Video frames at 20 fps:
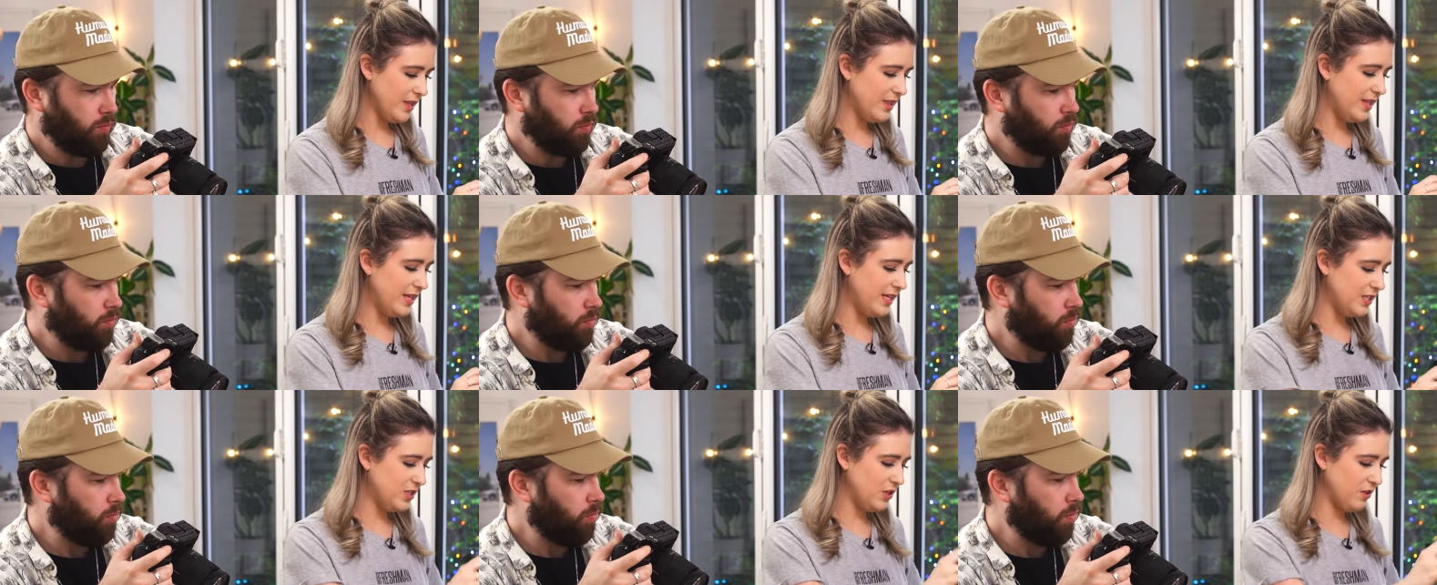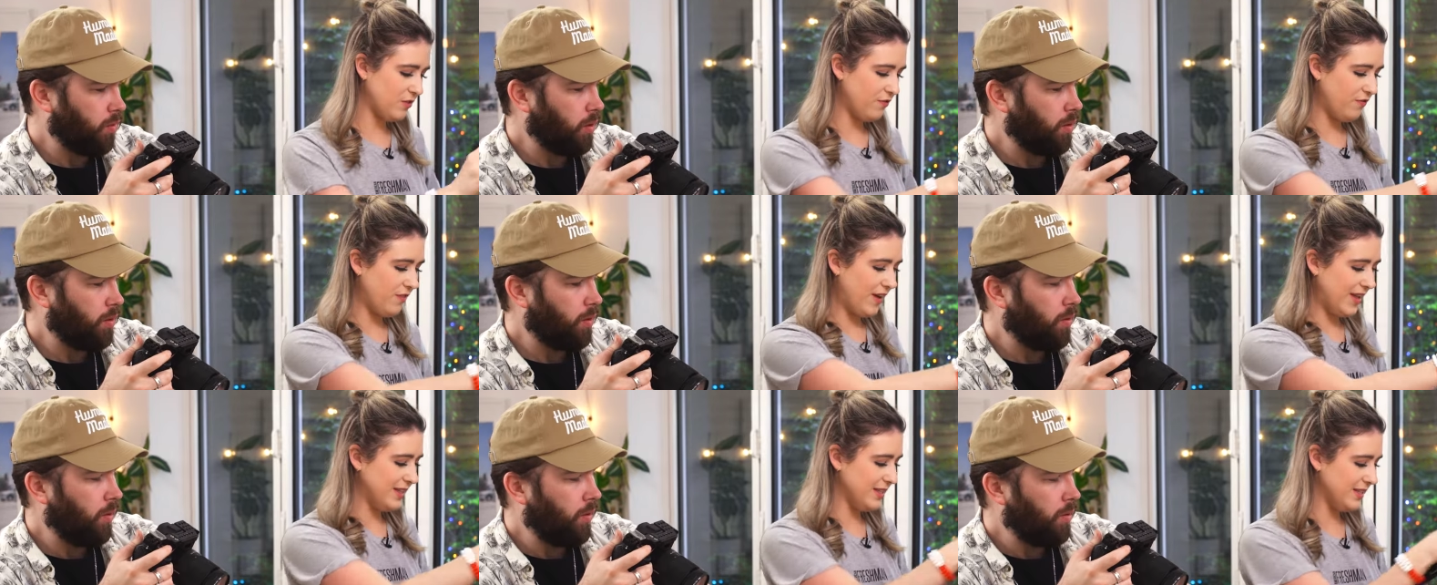Speaker 1: These look
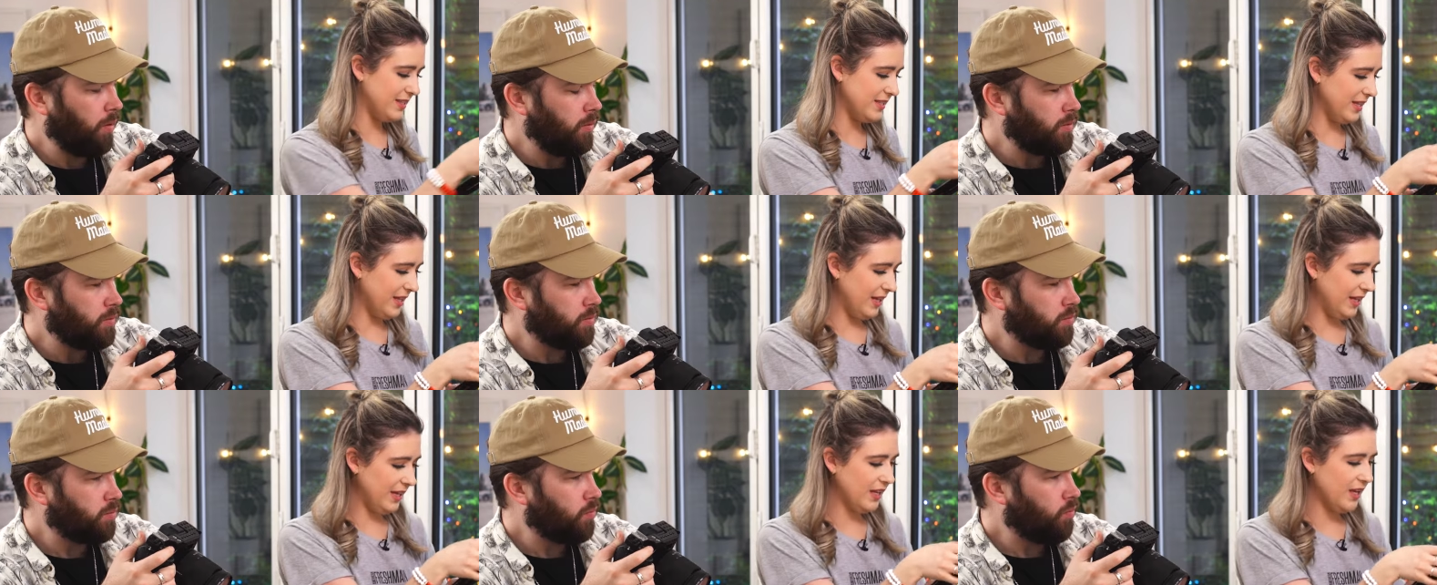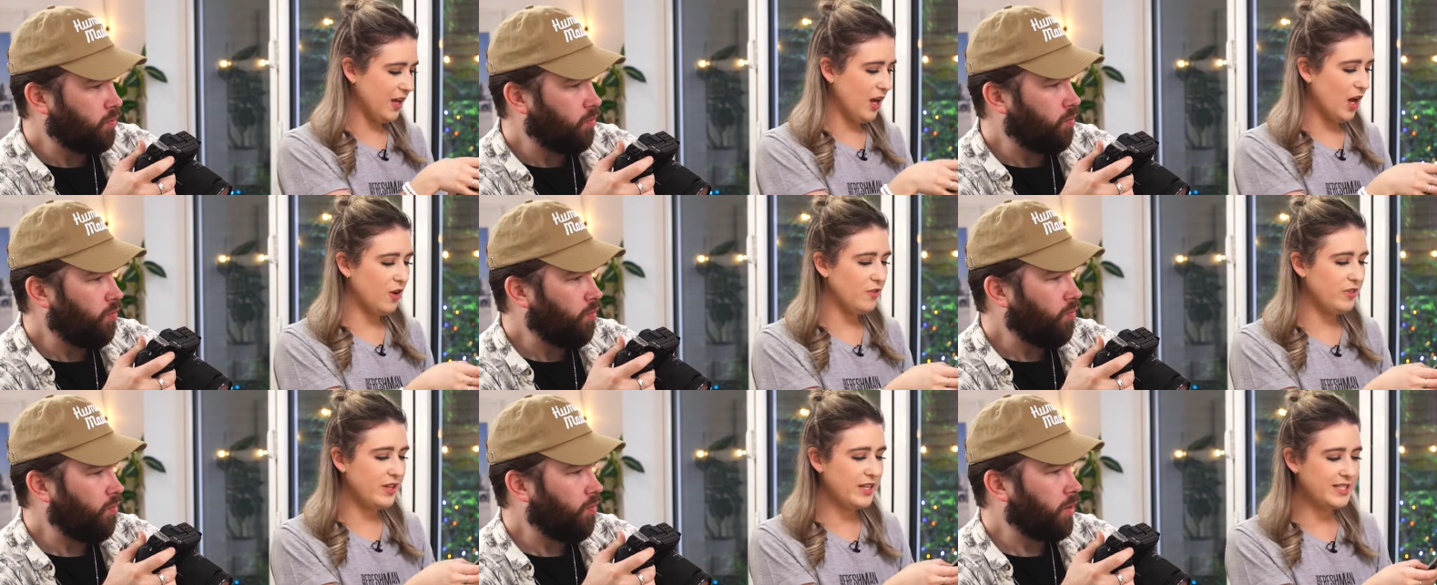fancy.
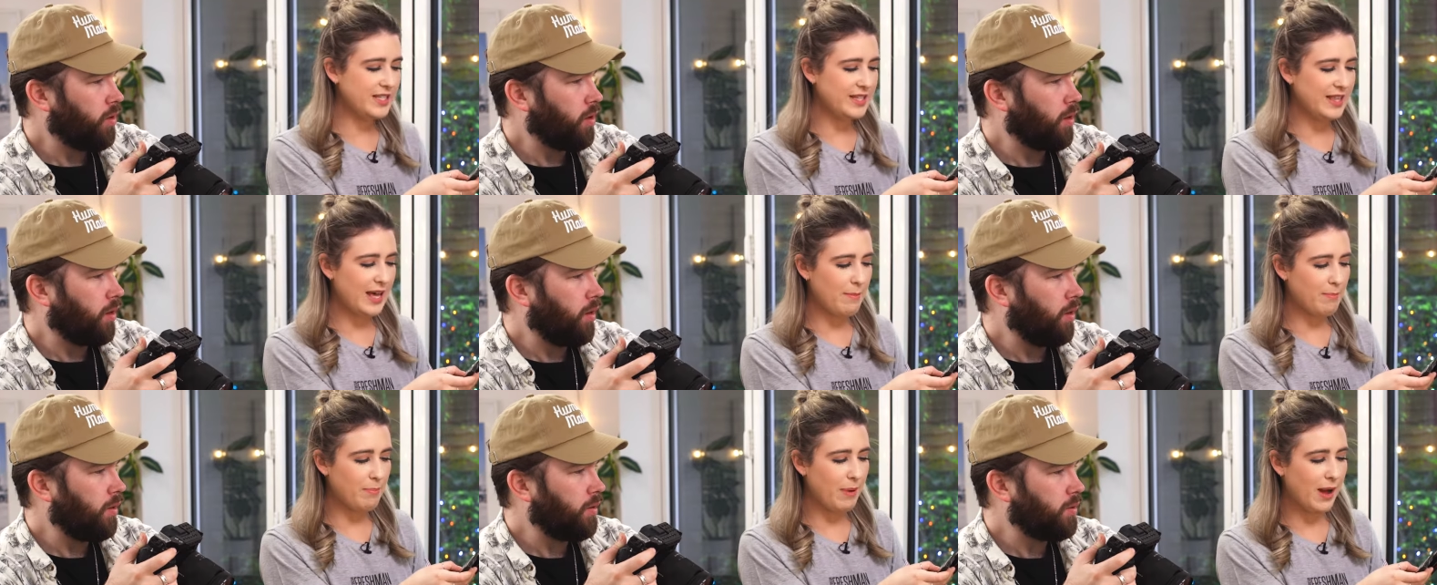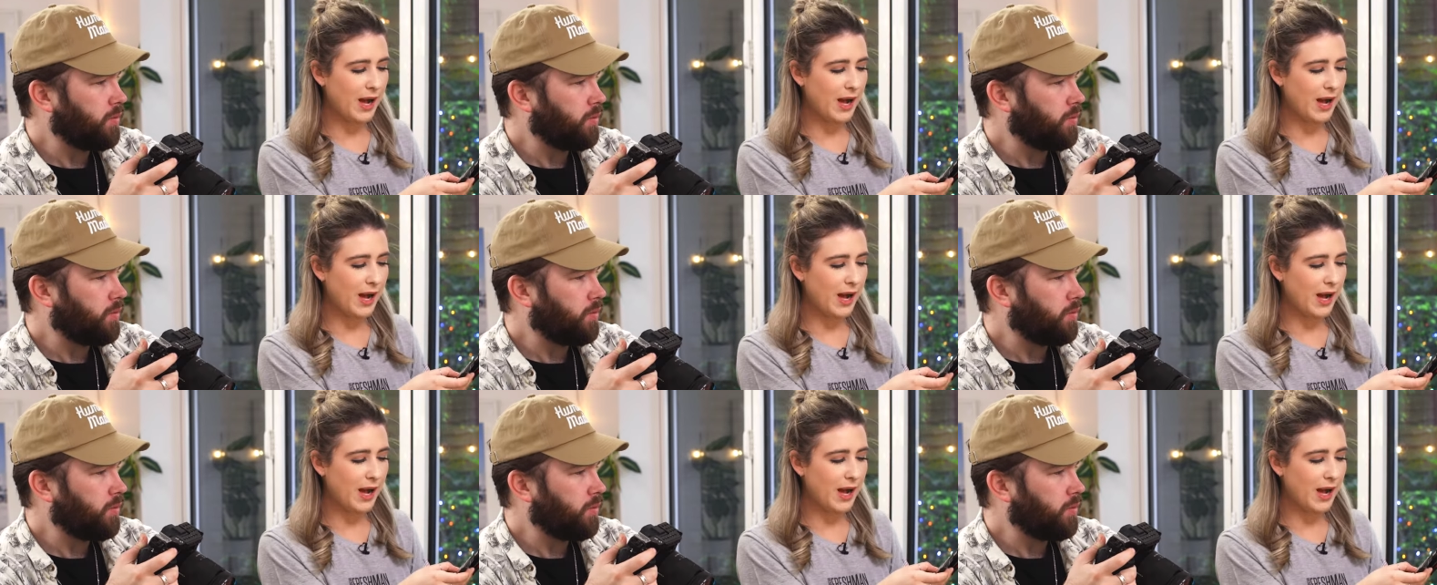Oh, these are that